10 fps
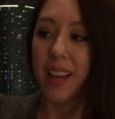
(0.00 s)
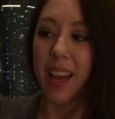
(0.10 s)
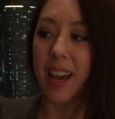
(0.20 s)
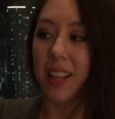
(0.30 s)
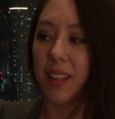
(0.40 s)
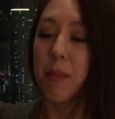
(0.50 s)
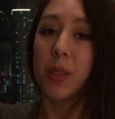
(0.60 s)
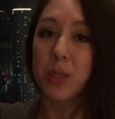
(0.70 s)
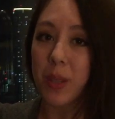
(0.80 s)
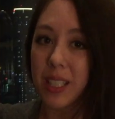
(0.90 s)
And the
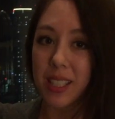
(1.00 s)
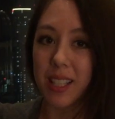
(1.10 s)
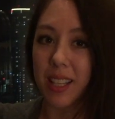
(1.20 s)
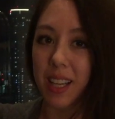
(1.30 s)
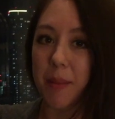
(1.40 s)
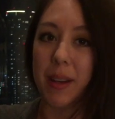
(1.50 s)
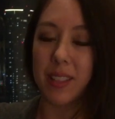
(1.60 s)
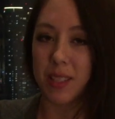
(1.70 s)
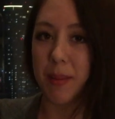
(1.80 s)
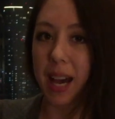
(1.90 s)
most crazy thing about
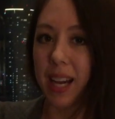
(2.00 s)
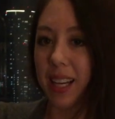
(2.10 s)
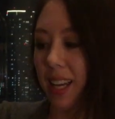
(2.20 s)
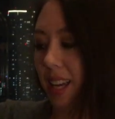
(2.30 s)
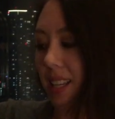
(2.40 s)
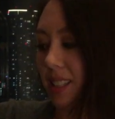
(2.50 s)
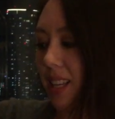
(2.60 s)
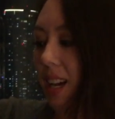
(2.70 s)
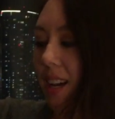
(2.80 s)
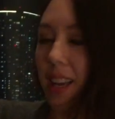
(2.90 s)
this bag is
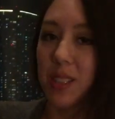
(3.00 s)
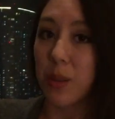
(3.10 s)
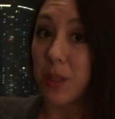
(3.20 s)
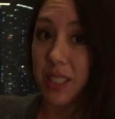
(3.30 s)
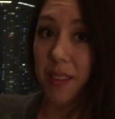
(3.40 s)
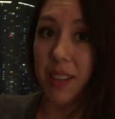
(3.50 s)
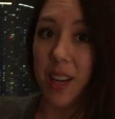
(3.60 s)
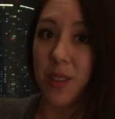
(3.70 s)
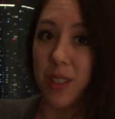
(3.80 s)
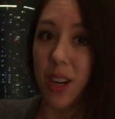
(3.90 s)
it's only
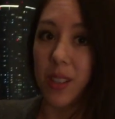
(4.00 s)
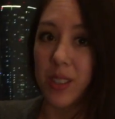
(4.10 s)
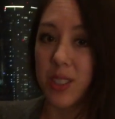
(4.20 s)
$700.